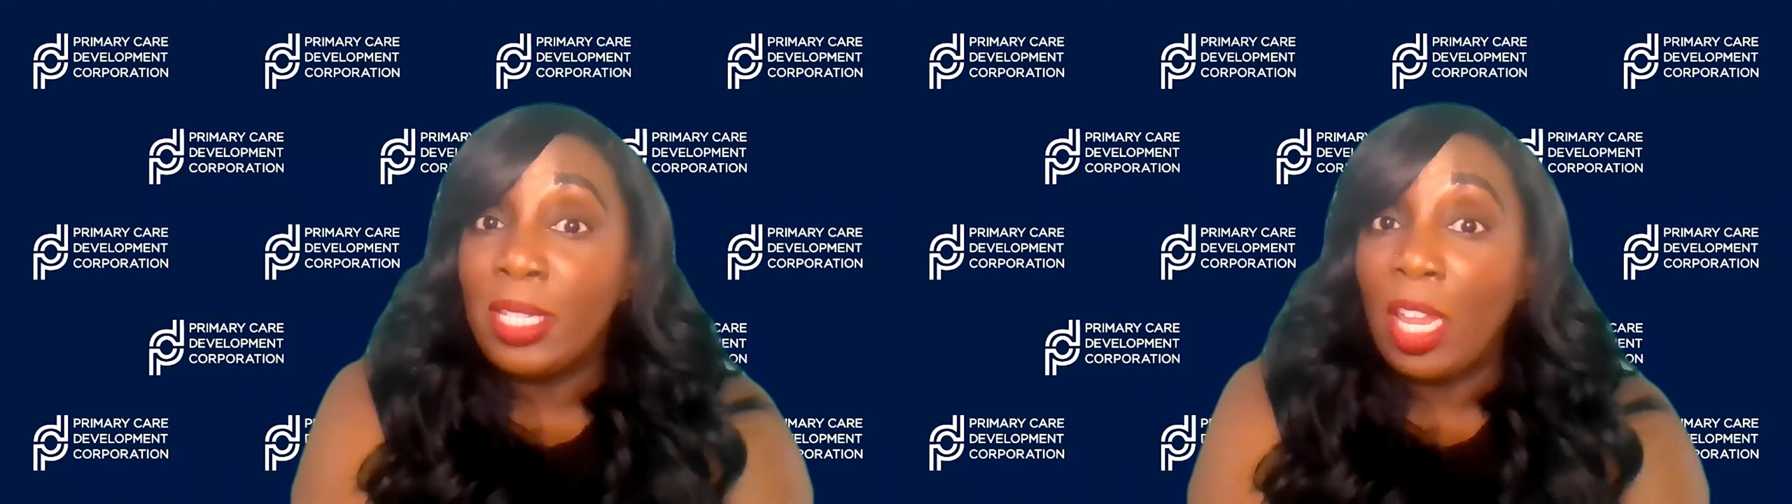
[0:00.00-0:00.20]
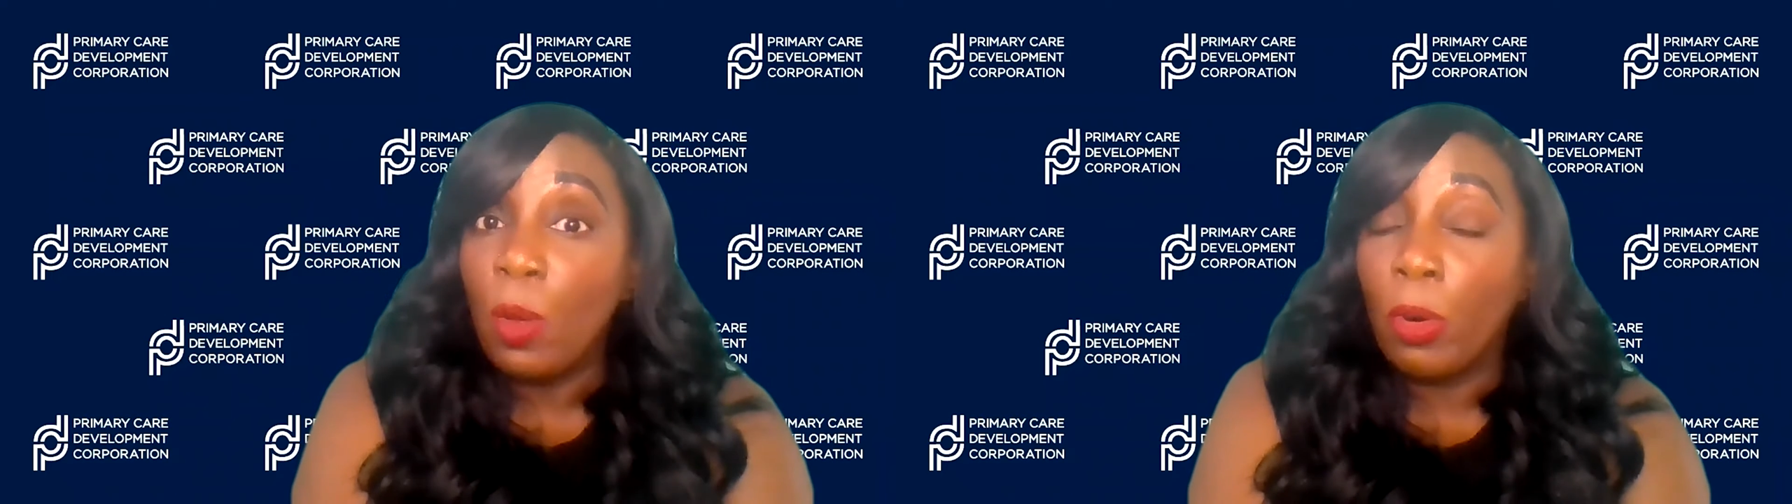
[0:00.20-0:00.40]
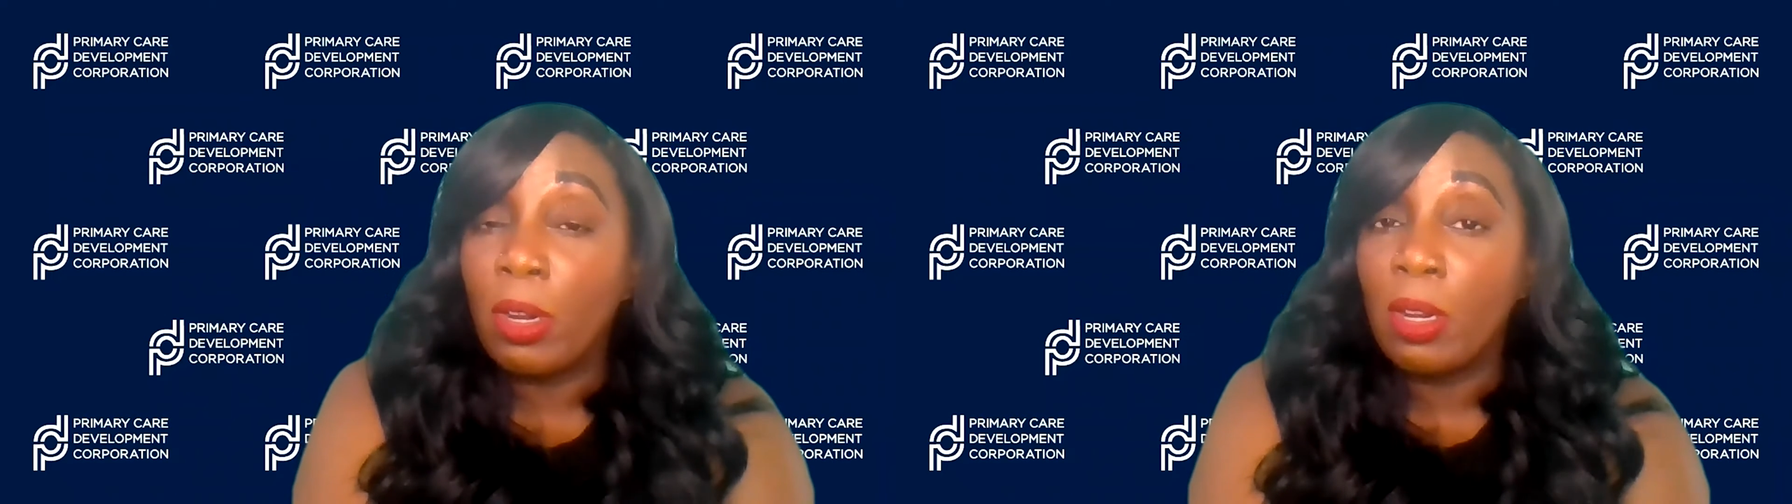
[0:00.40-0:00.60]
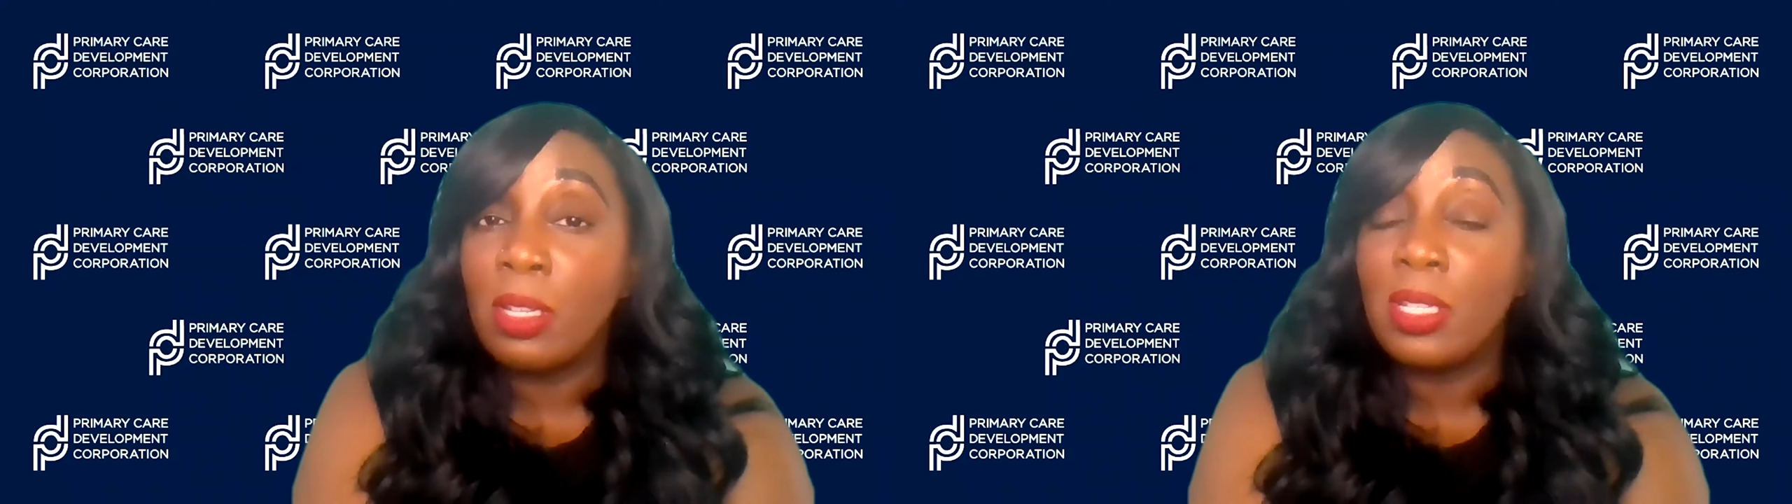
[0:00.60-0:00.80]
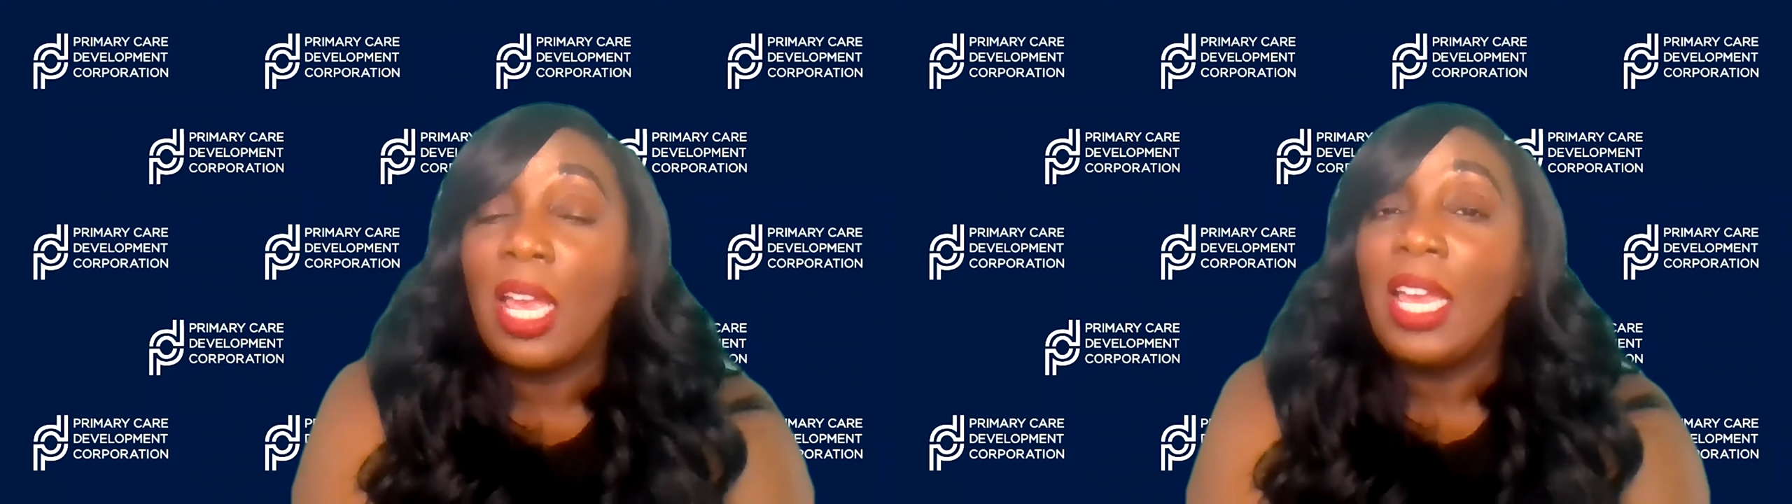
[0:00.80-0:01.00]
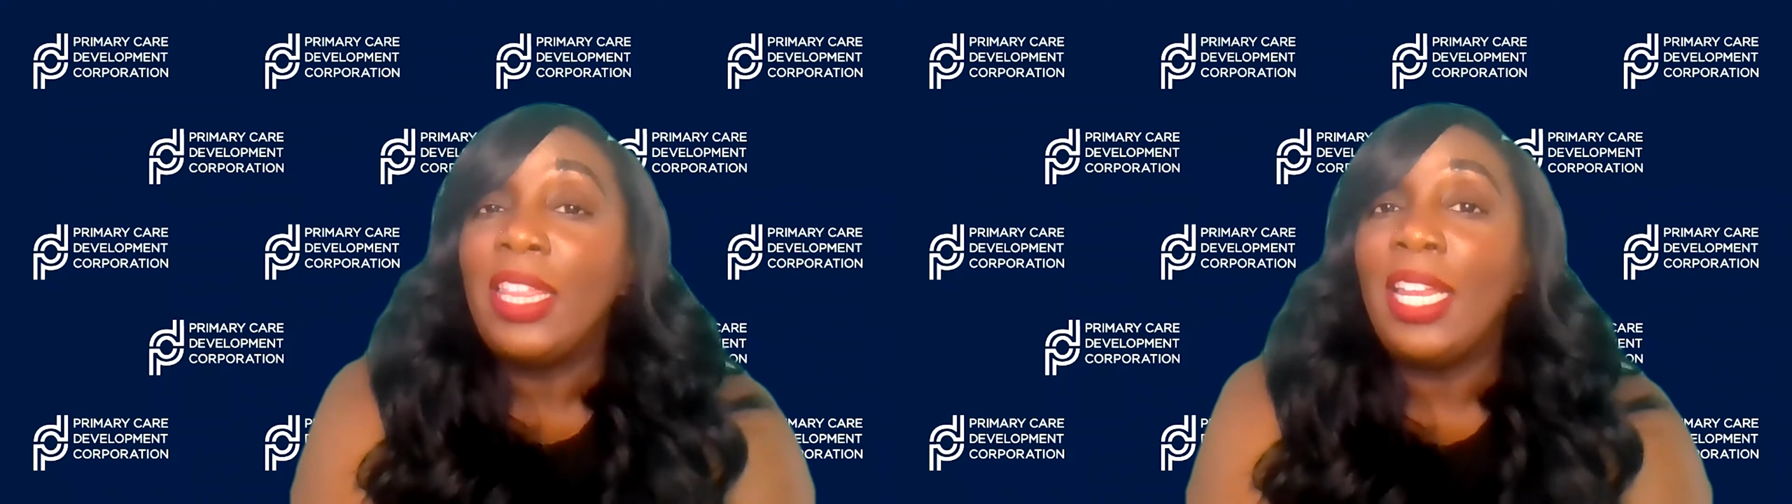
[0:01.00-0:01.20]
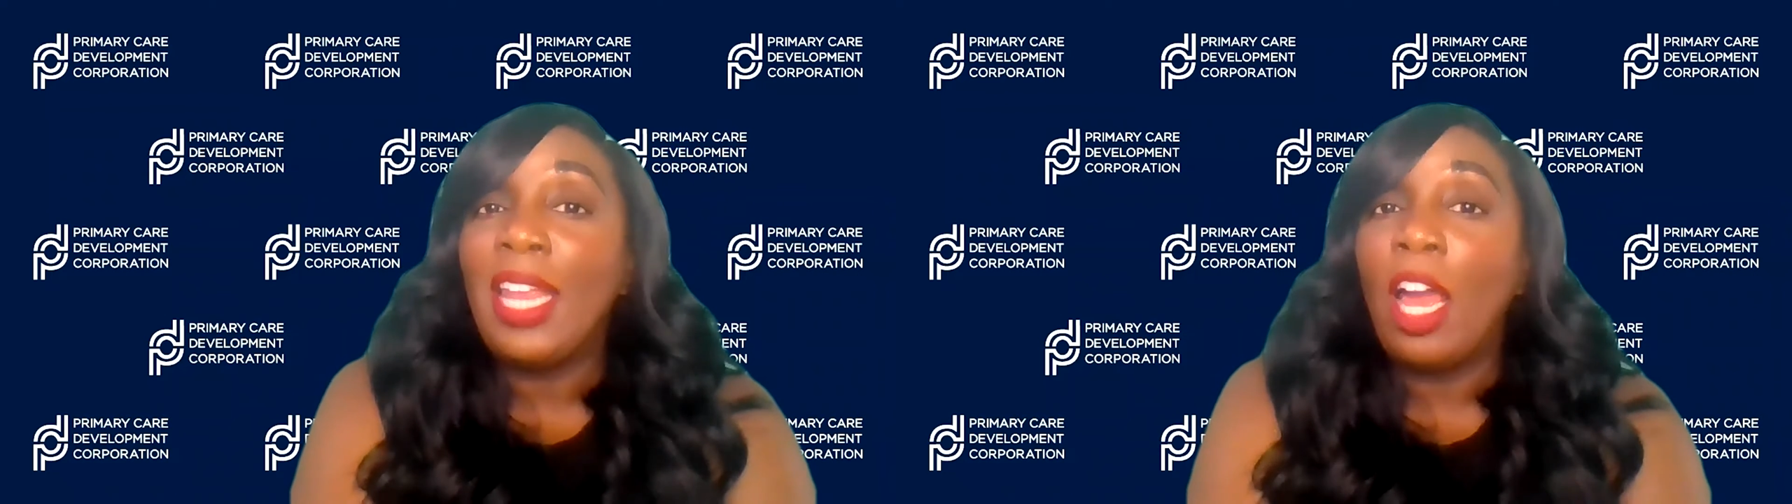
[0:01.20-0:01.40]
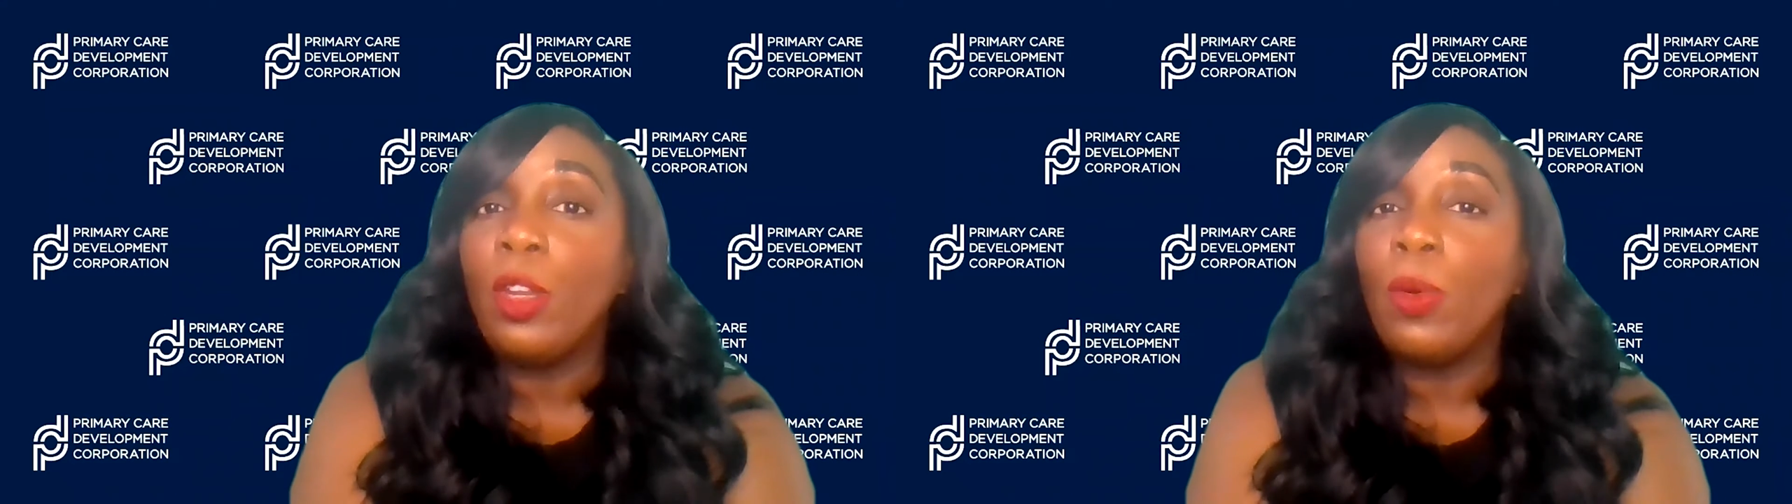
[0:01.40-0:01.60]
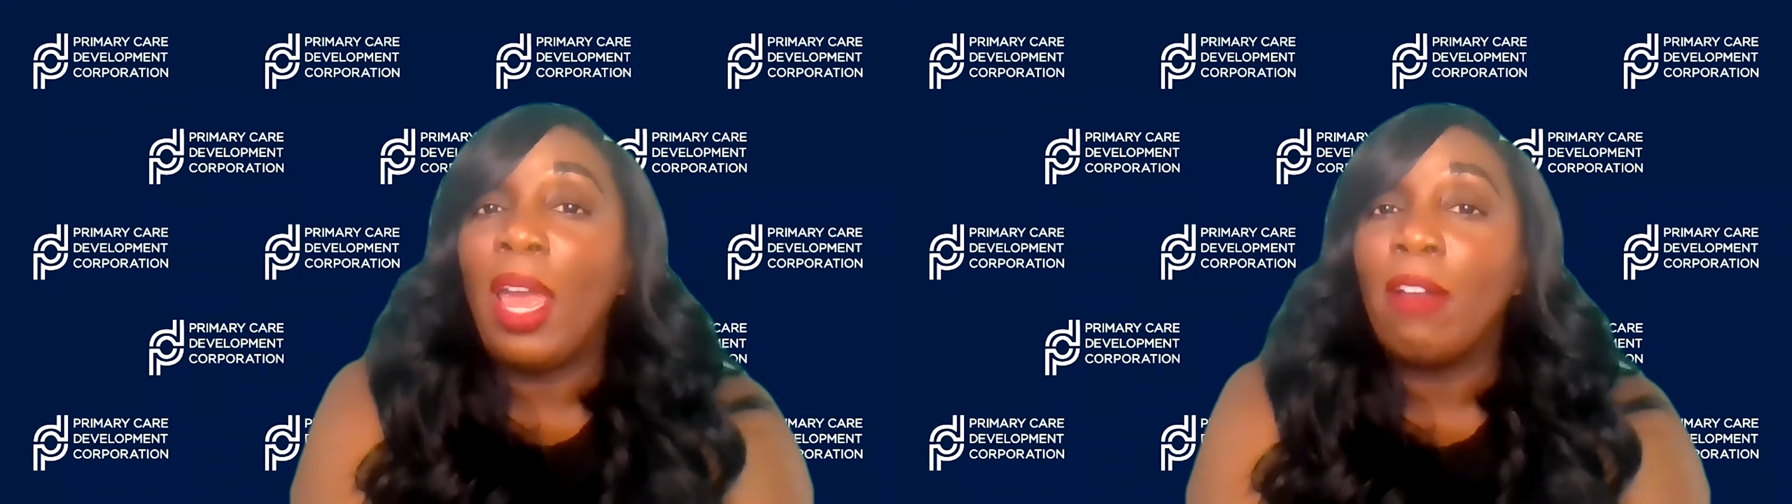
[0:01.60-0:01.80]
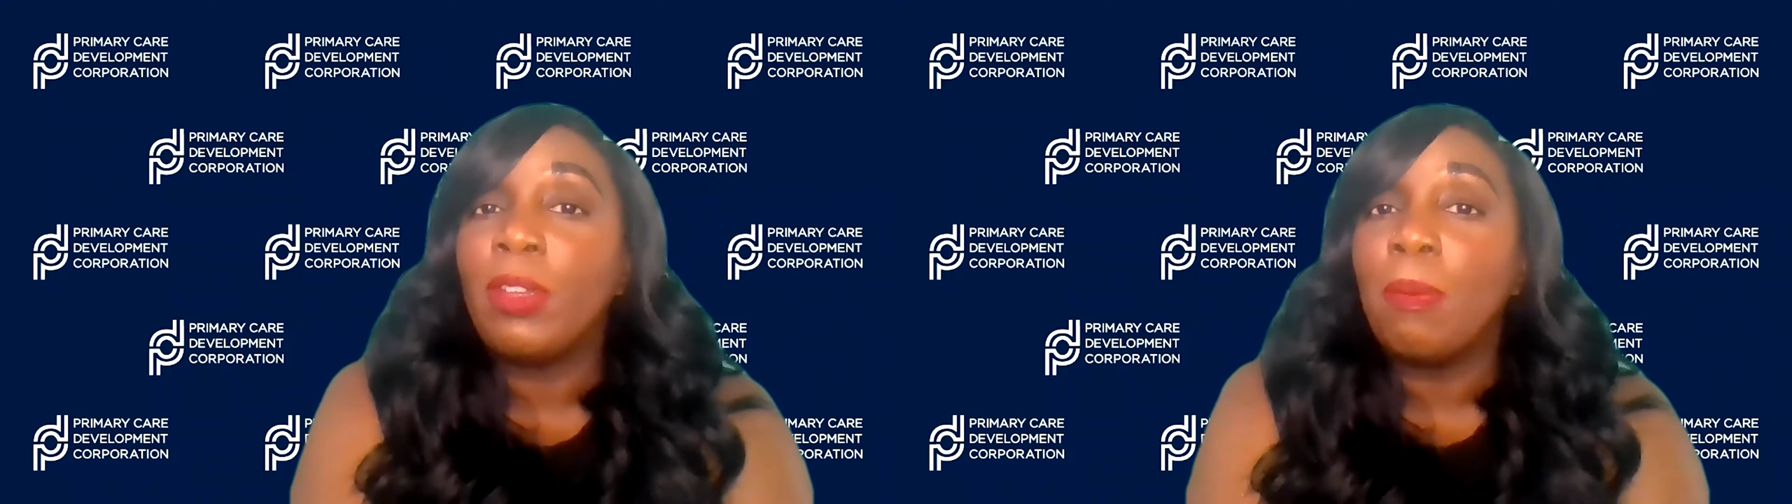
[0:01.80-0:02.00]
day workers, they now
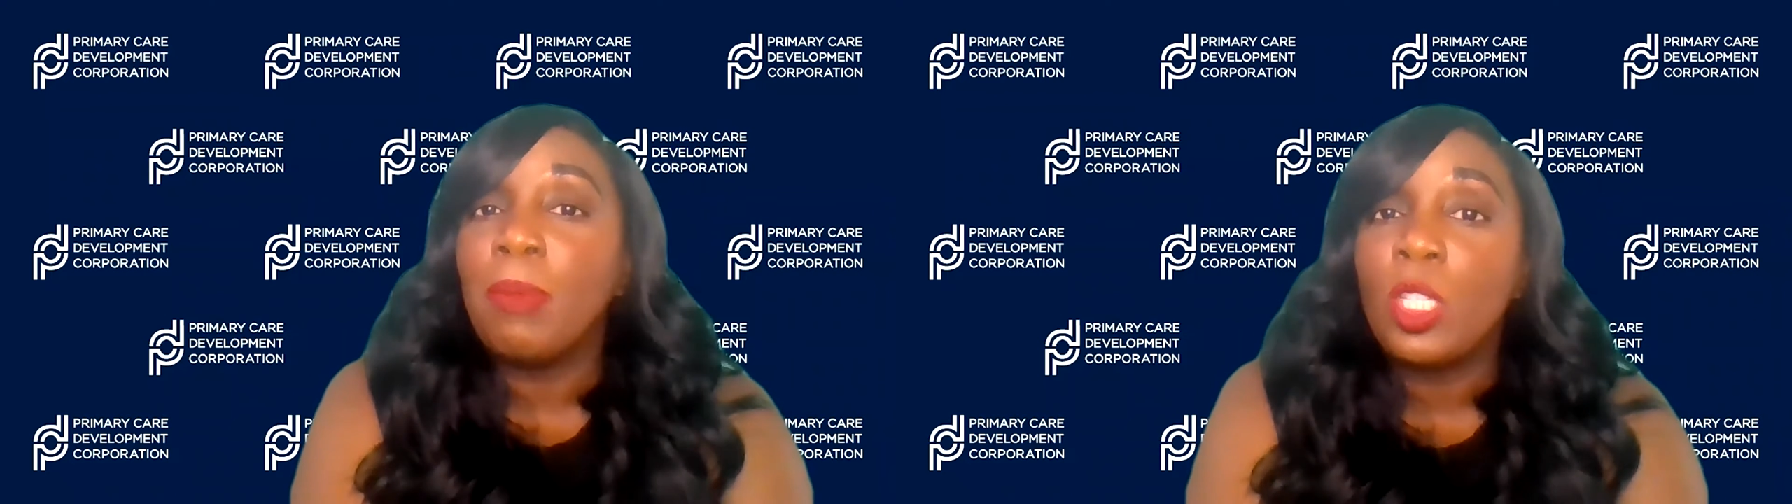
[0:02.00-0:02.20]
don't have to